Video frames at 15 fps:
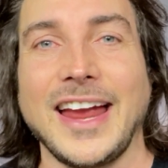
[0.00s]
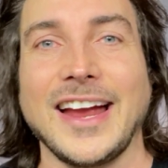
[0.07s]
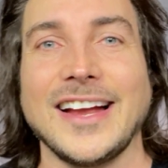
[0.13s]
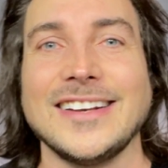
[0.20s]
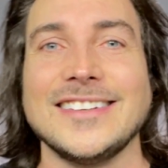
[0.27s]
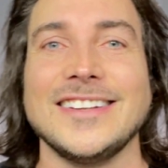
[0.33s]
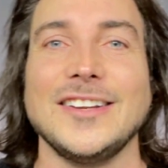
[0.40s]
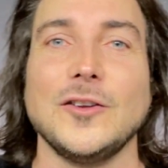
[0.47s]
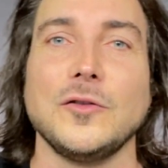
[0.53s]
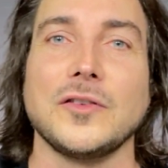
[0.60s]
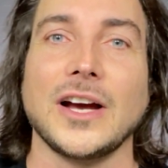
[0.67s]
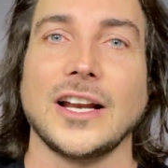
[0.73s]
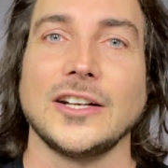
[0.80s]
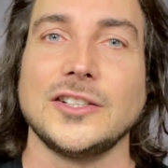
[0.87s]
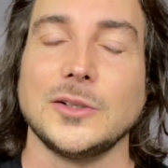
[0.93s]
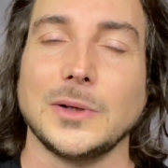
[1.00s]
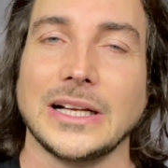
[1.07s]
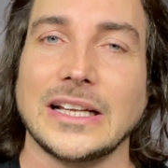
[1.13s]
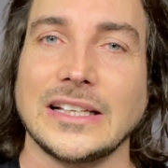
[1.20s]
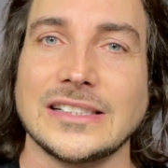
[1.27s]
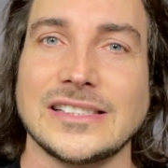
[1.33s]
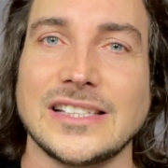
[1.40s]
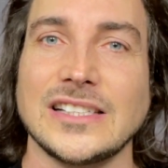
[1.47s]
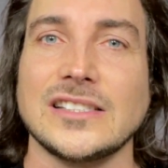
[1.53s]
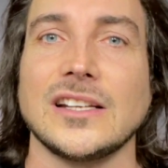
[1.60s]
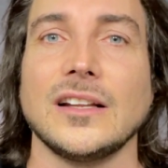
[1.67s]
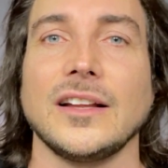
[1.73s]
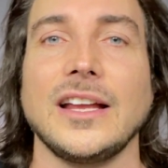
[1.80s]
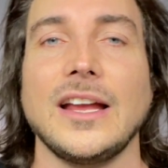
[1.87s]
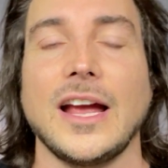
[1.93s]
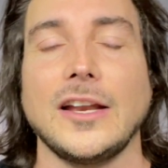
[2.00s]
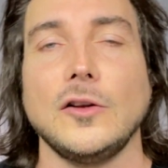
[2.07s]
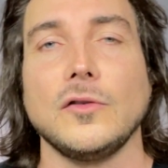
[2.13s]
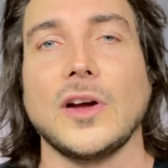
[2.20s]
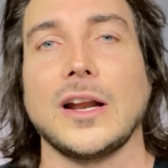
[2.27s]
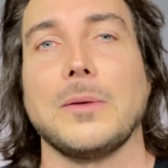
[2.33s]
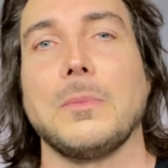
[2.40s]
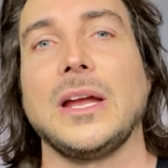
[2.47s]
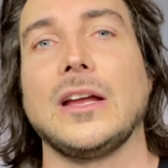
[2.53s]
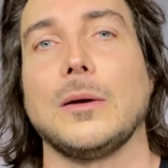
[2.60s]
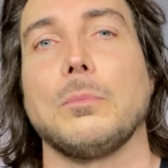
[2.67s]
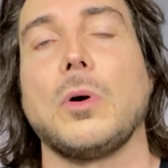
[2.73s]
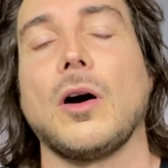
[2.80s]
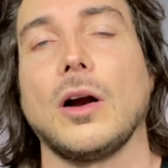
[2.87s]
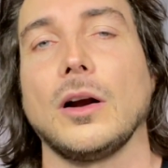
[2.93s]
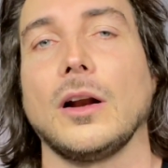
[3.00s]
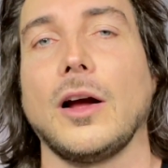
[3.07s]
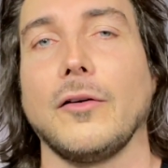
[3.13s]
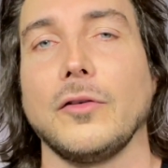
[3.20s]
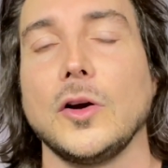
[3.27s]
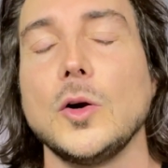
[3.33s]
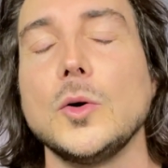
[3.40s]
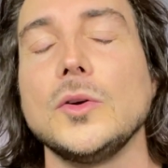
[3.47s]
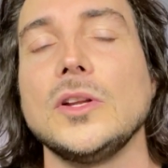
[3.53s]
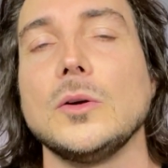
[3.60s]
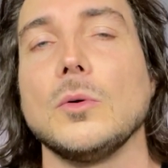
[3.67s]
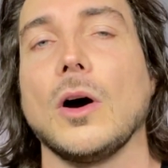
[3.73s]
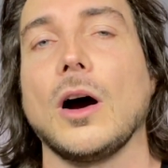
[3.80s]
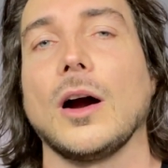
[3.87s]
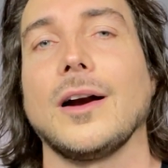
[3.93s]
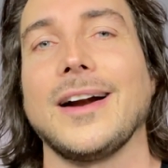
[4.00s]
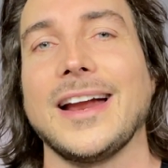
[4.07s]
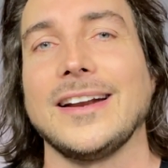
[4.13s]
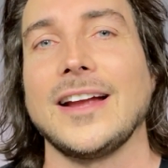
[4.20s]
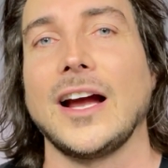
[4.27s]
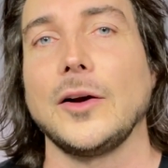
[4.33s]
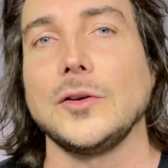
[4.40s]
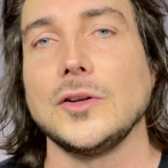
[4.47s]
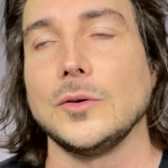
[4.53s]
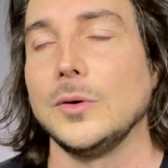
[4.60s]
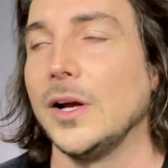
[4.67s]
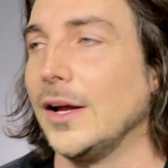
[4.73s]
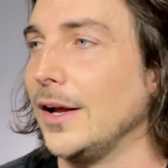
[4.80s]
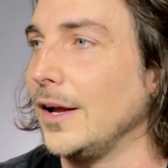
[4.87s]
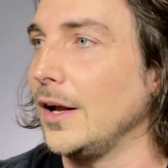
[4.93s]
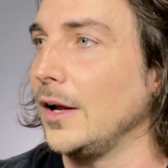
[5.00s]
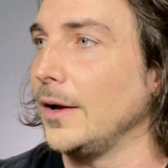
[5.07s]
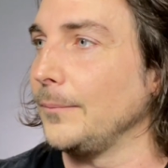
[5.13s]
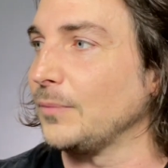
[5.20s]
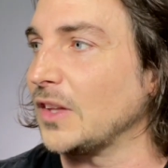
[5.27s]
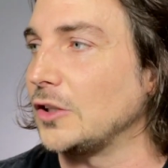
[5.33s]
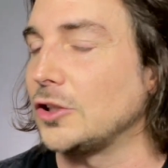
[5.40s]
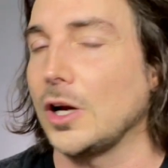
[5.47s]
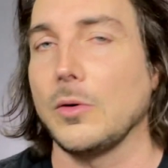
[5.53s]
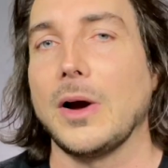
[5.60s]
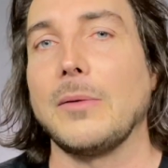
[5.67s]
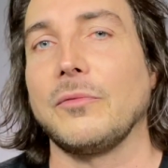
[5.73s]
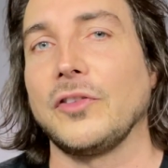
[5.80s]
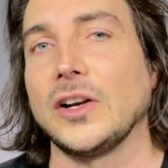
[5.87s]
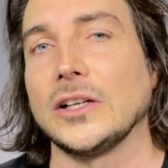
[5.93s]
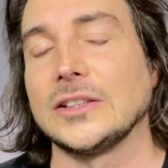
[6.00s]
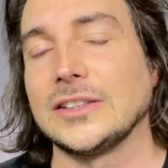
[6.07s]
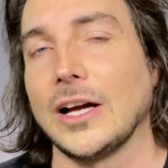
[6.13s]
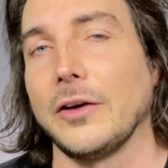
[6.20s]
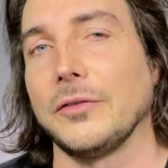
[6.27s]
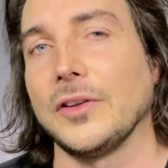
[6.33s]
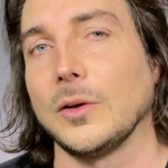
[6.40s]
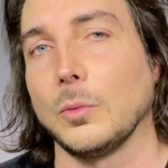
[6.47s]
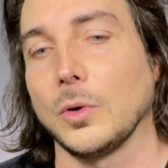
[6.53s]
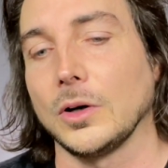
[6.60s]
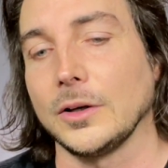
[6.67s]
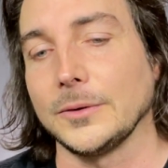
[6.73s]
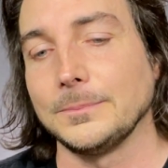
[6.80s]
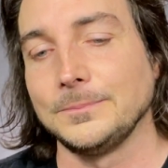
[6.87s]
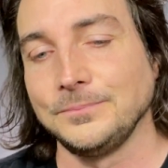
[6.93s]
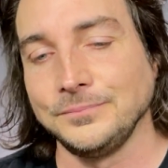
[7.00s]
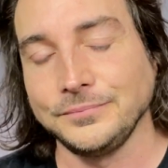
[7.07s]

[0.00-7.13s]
and you've got to do it consistently and you've got to make it part of who you are and how you show up for yourself in the world